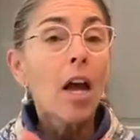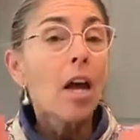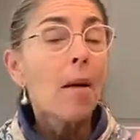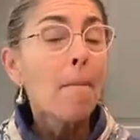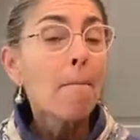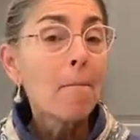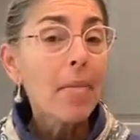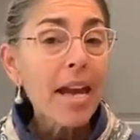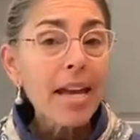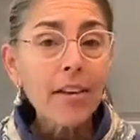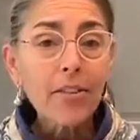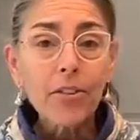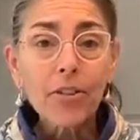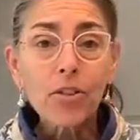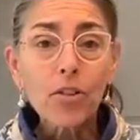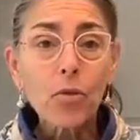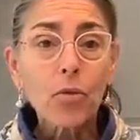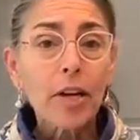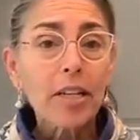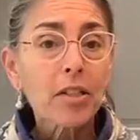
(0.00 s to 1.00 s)
Make
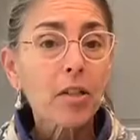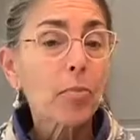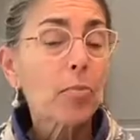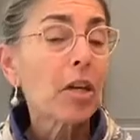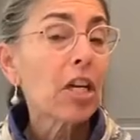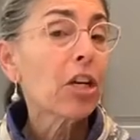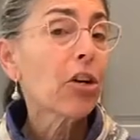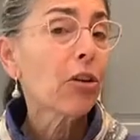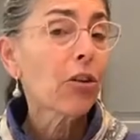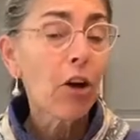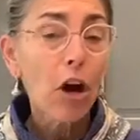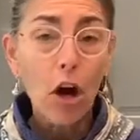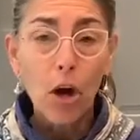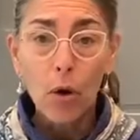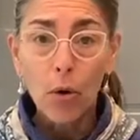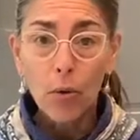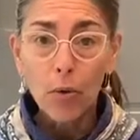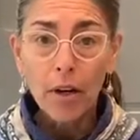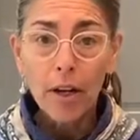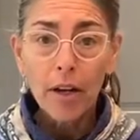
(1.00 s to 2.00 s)
this recipe your
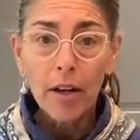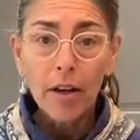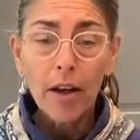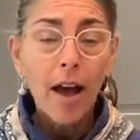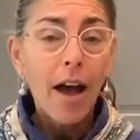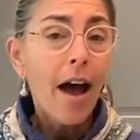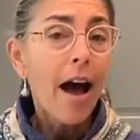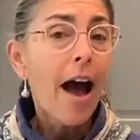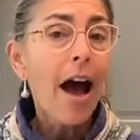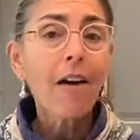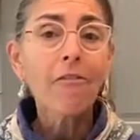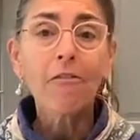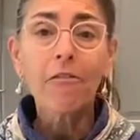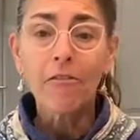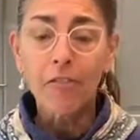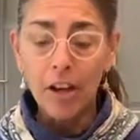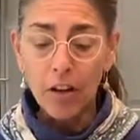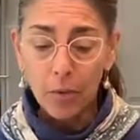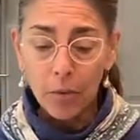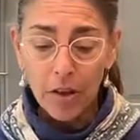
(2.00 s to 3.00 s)
own. Have
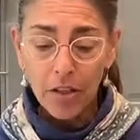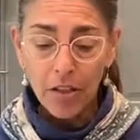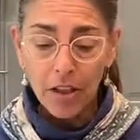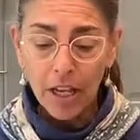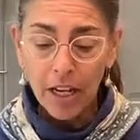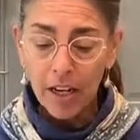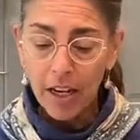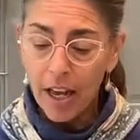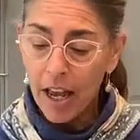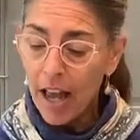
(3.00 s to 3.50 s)
fun with it.